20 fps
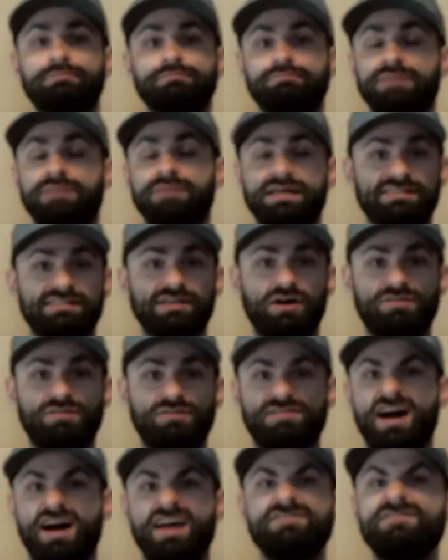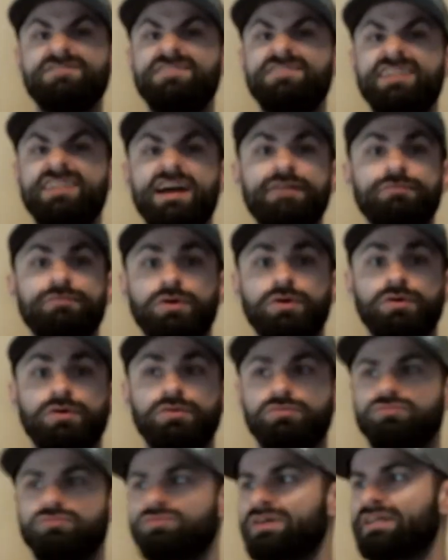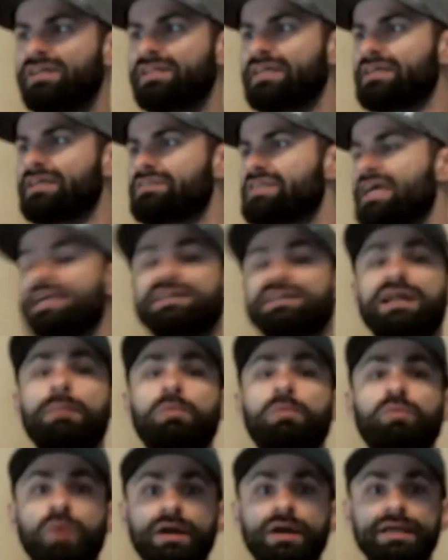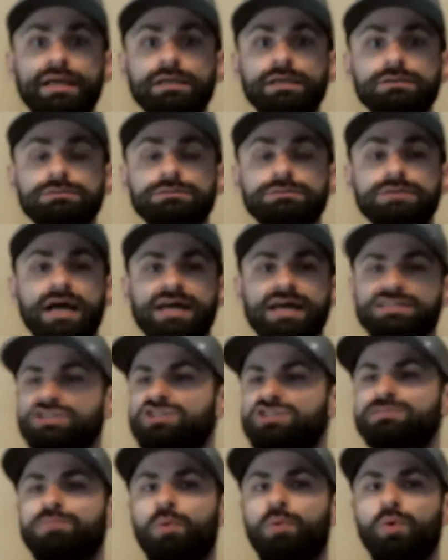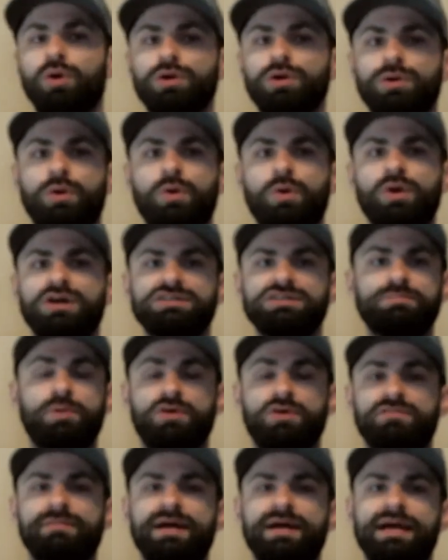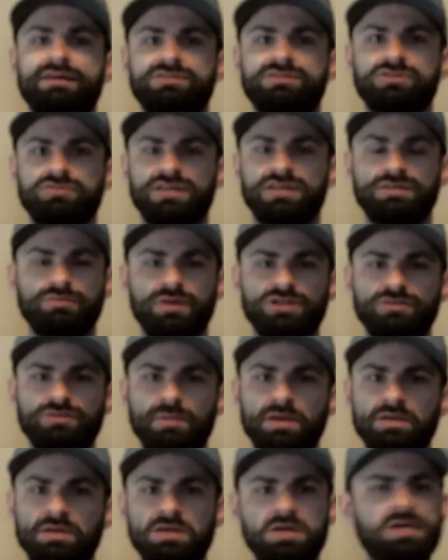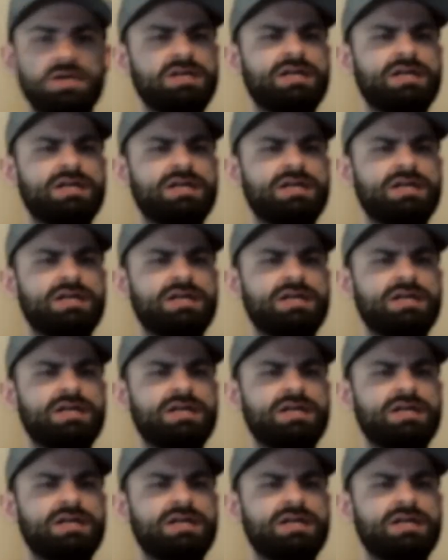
Myself, I have never really taken up running as a sport or as part of my exercise regimen.